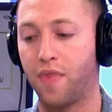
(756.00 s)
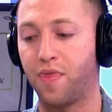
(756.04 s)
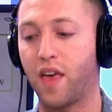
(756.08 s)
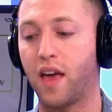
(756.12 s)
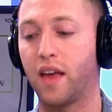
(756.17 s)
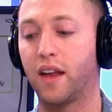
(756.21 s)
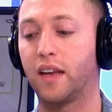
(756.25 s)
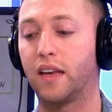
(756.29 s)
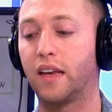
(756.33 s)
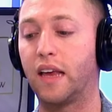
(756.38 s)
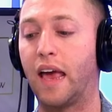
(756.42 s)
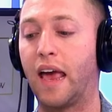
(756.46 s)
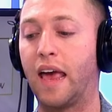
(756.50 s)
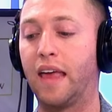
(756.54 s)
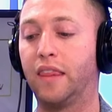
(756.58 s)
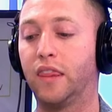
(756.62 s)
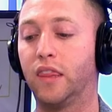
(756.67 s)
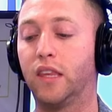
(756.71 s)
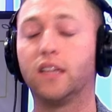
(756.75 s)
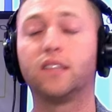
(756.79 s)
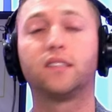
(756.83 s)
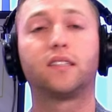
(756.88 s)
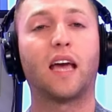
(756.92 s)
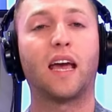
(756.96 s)

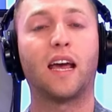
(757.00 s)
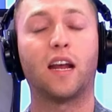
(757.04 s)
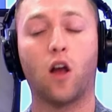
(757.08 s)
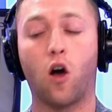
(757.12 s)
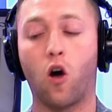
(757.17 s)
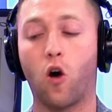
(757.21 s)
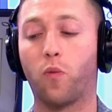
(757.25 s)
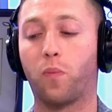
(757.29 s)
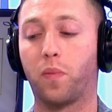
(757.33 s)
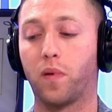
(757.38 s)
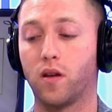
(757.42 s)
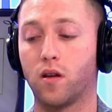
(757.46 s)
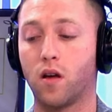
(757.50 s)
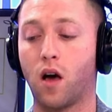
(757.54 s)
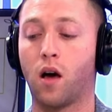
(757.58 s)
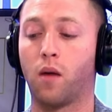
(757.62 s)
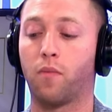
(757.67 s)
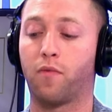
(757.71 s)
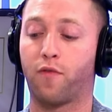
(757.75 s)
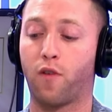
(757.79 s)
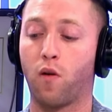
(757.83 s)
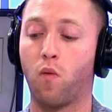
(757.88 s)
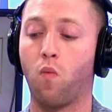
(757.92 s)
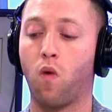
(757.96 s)
the date opened up
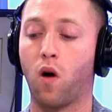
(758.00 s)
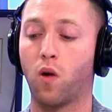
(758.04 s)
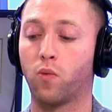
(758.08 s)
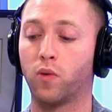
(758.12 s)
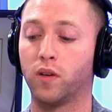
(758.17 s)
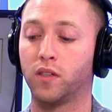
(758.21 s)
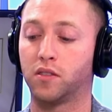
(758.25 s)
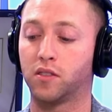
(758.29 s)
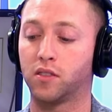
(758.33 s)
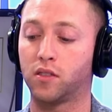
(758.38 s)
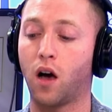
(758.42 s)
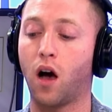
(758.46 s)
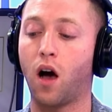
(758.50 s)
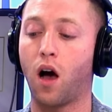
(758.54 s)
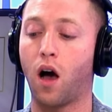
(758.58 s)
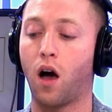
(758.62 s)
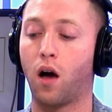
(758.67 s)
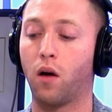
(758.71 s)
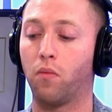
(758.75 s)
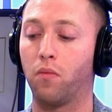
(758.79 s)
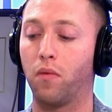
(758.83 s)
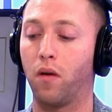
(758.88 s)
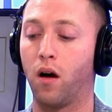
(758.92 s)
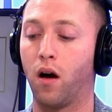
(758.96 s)
from what we saw,